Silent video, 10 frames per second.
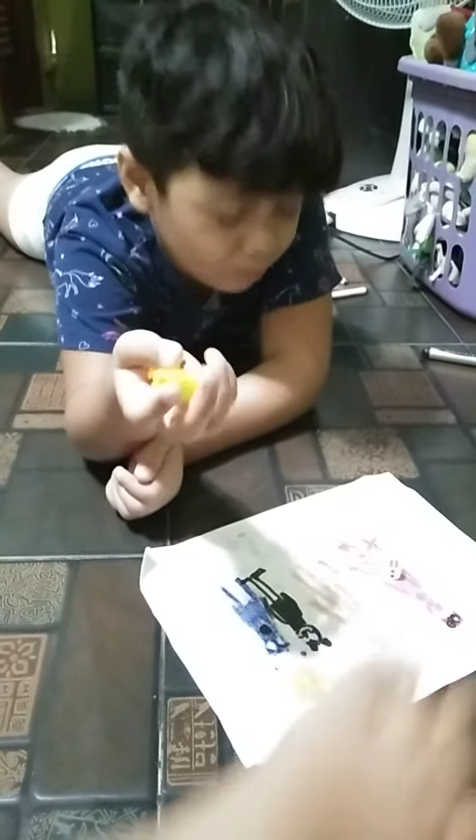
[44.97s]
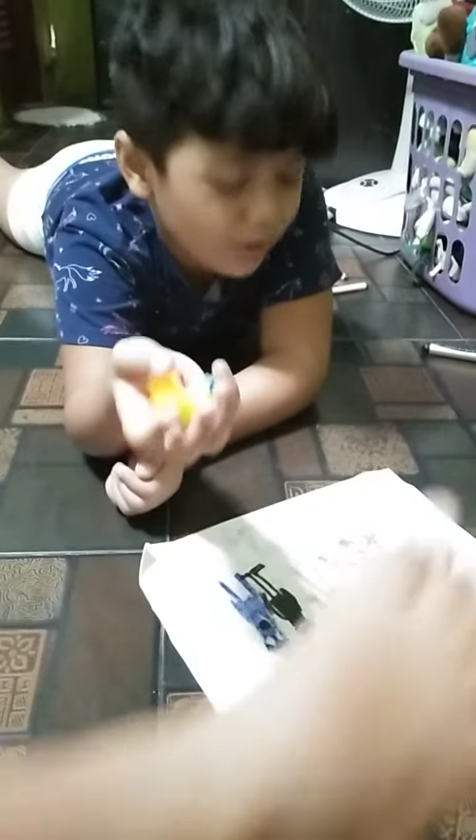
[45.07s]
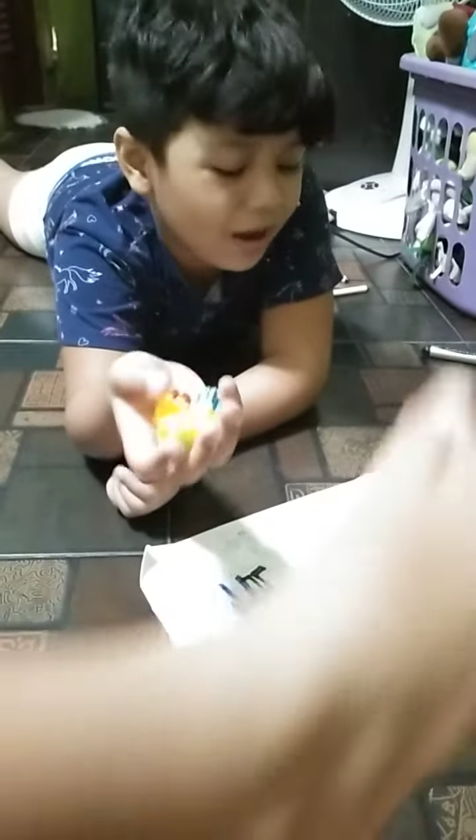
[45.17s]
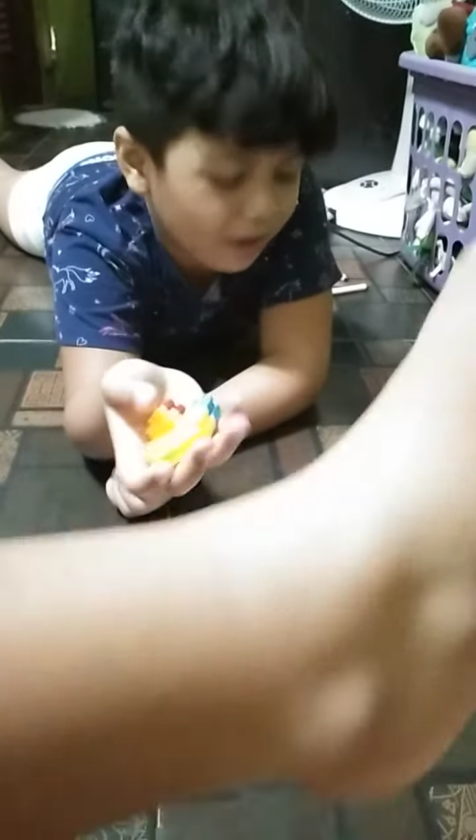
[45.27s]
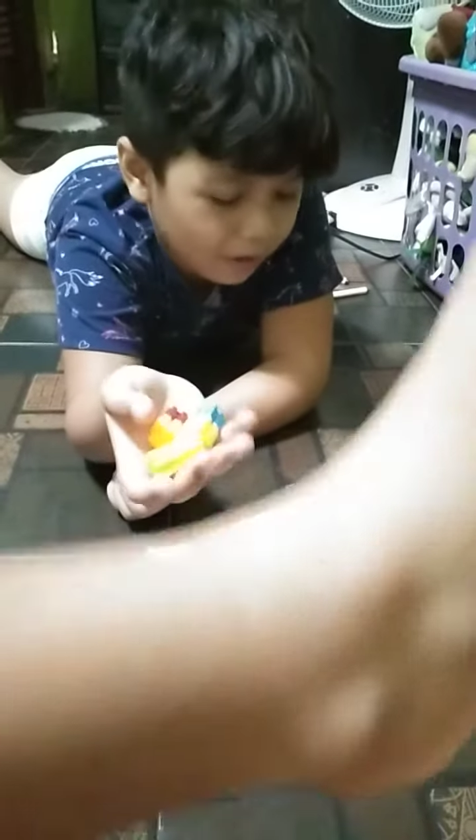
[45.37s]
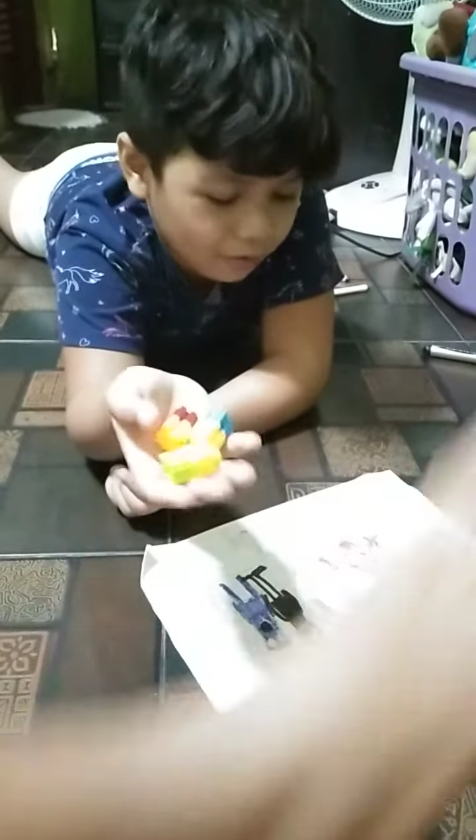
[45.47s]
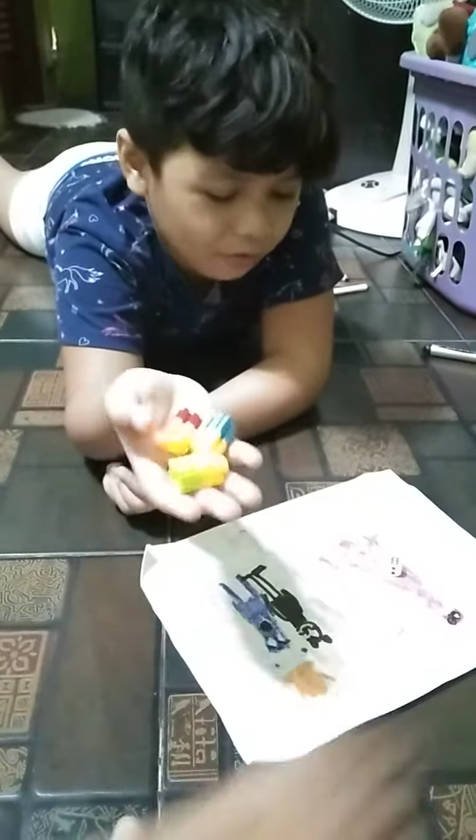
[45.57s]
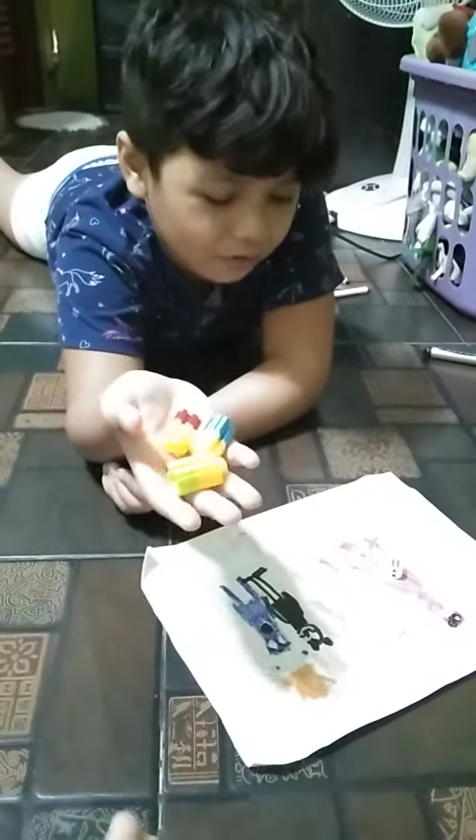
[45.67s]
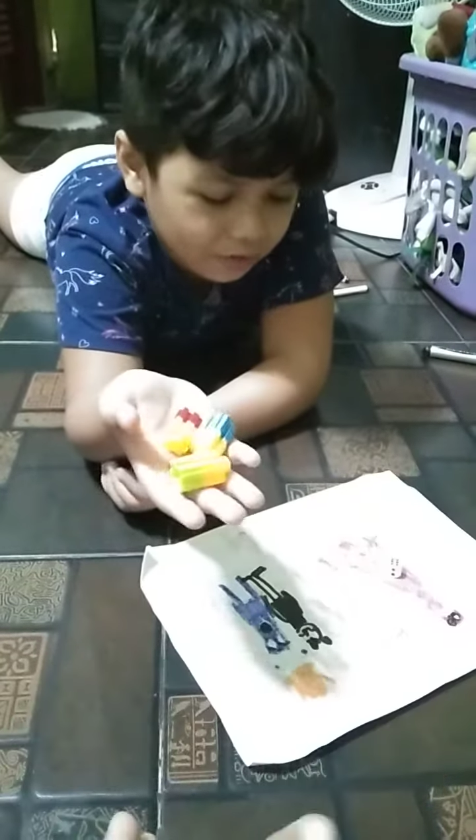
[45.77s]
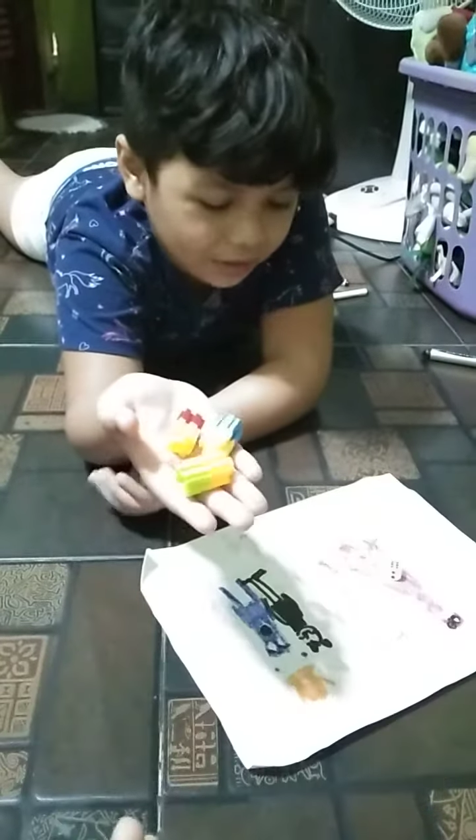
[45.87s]

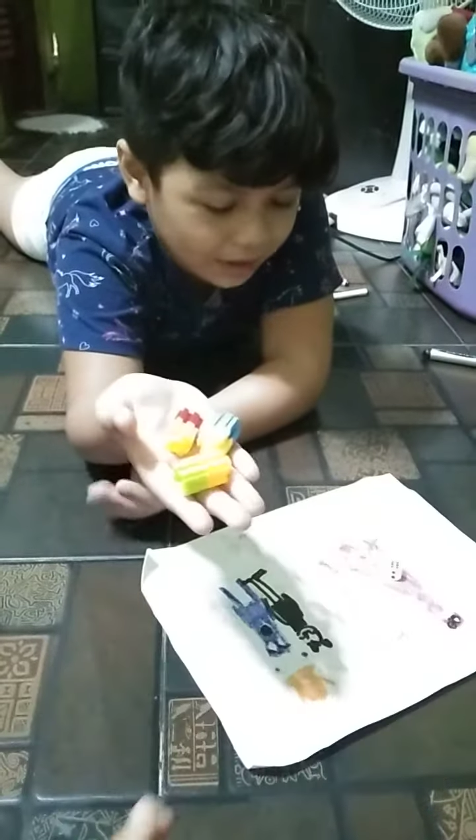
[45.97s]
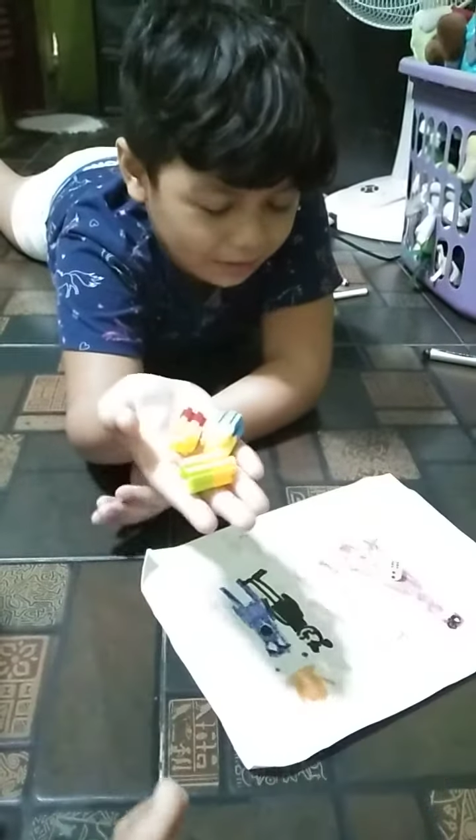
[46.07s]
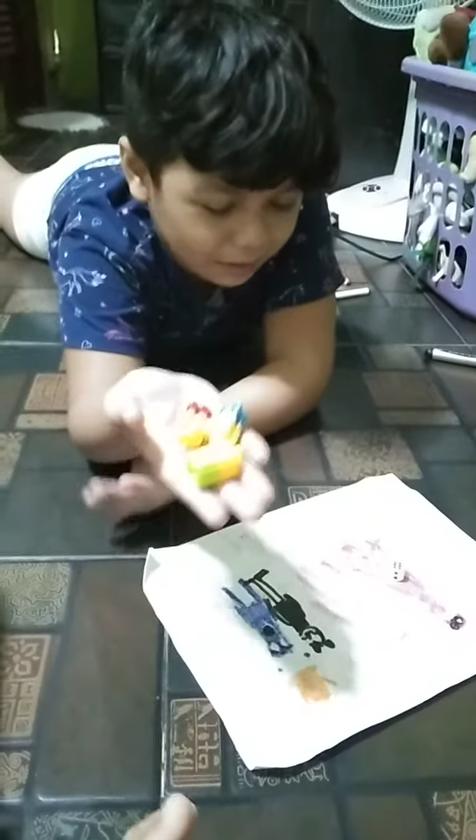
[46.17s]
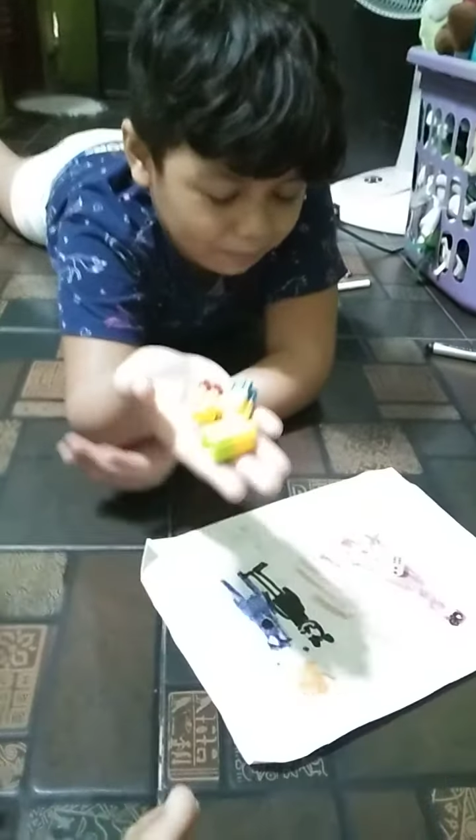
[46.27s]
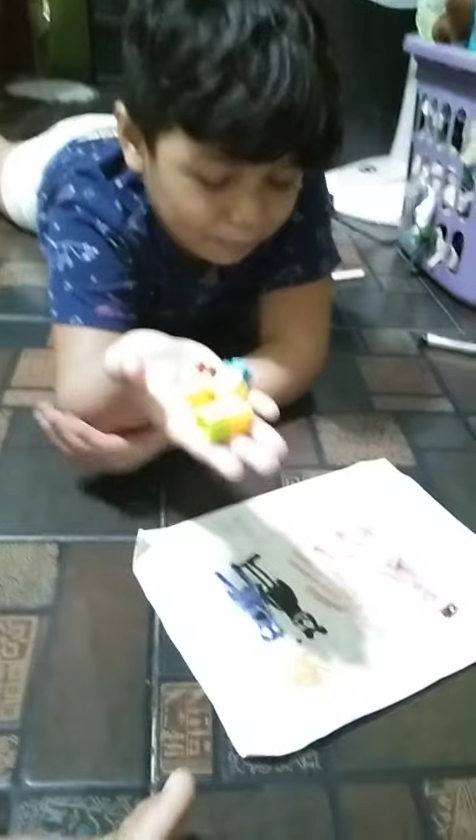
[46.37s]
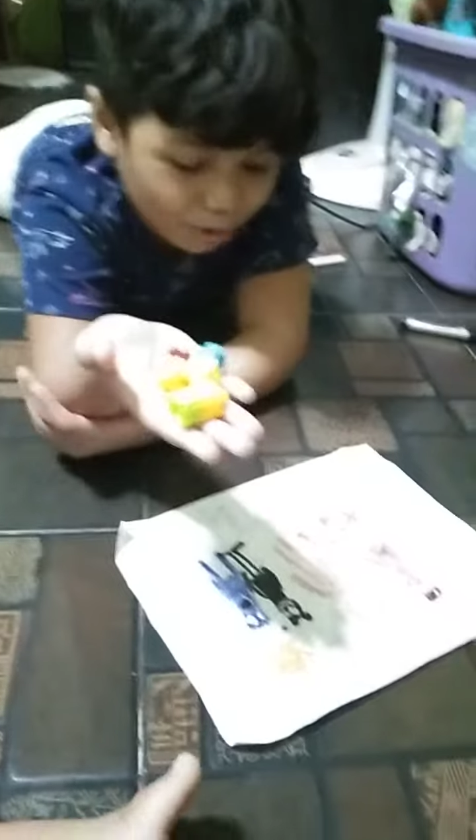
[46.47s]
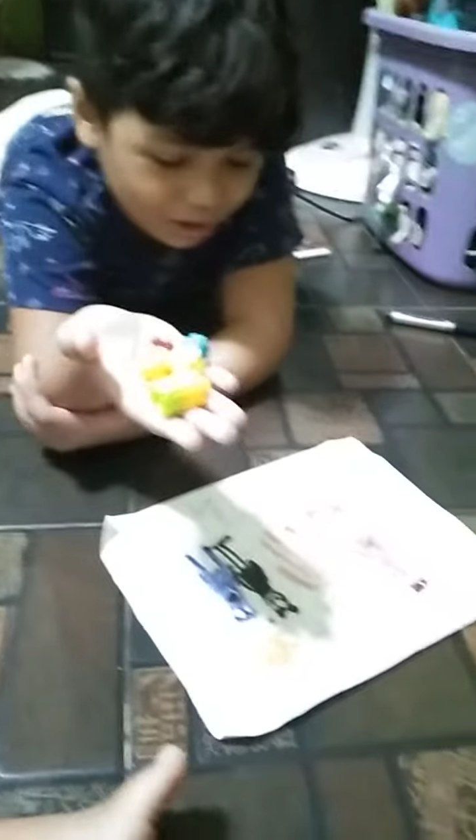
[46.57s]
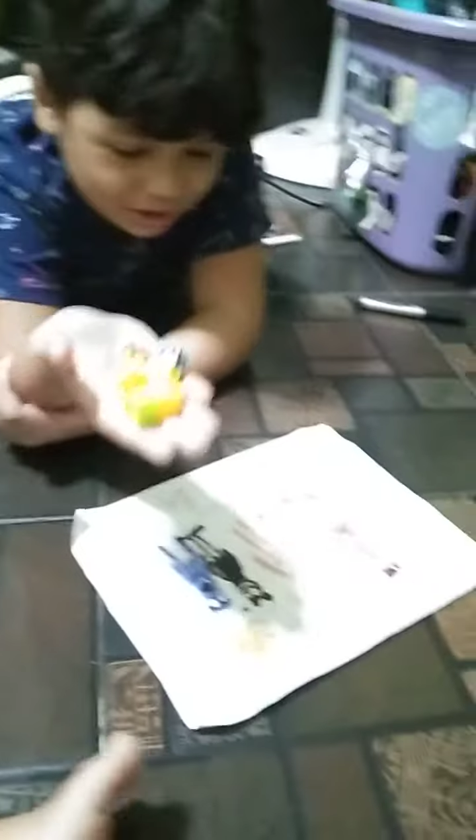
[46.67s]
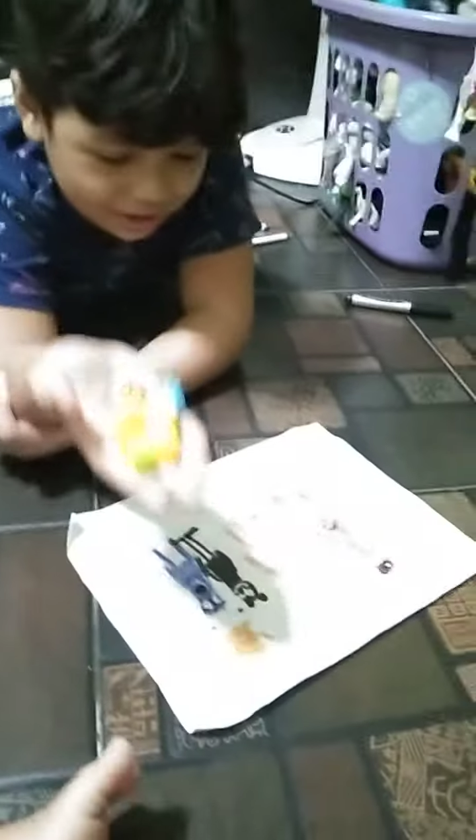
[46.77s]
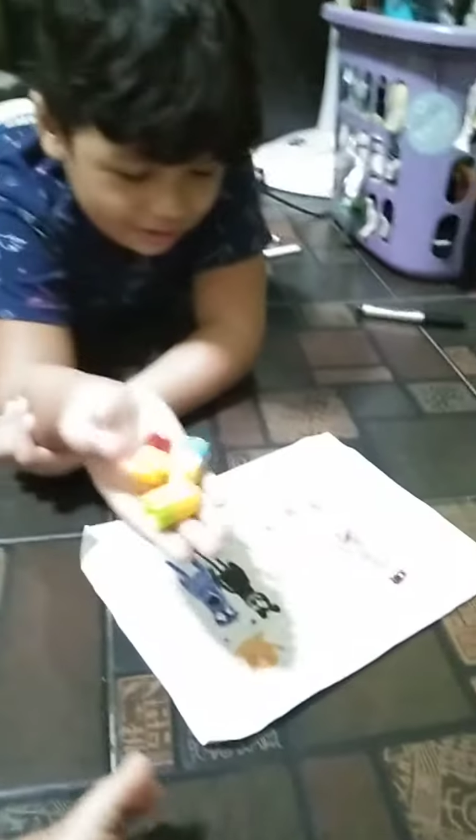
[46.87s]
love, not like
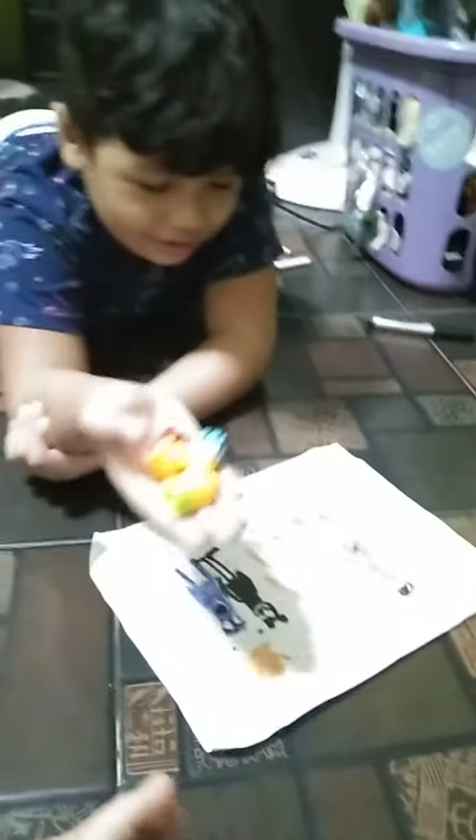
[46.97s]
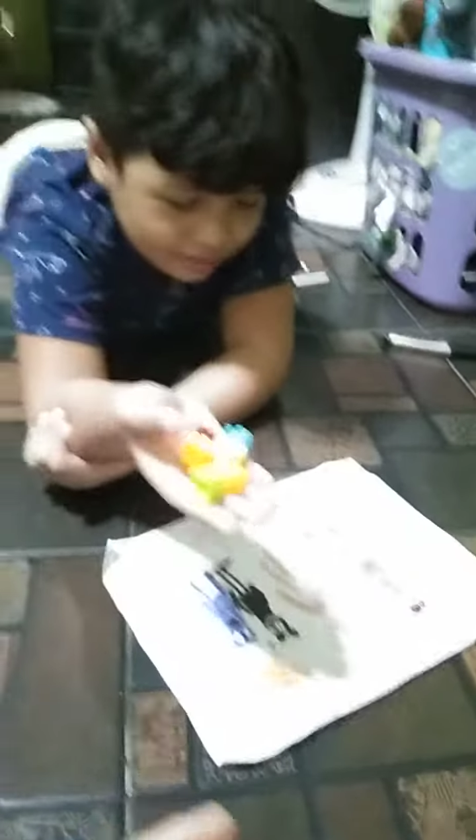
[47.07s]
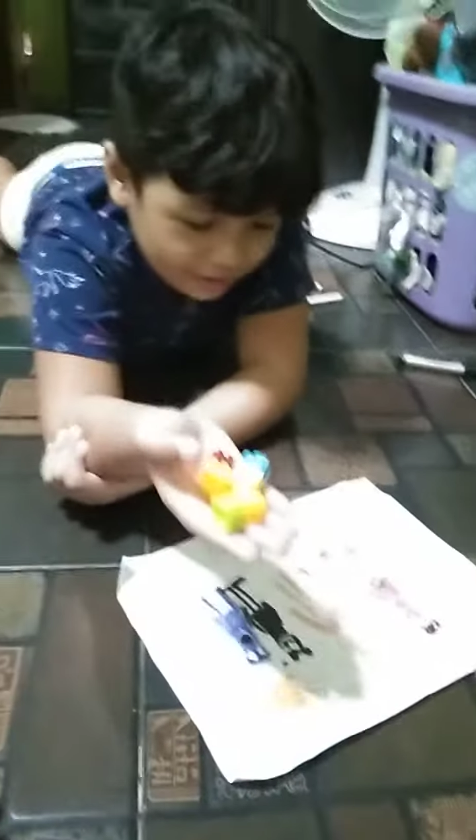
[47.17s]
plushies,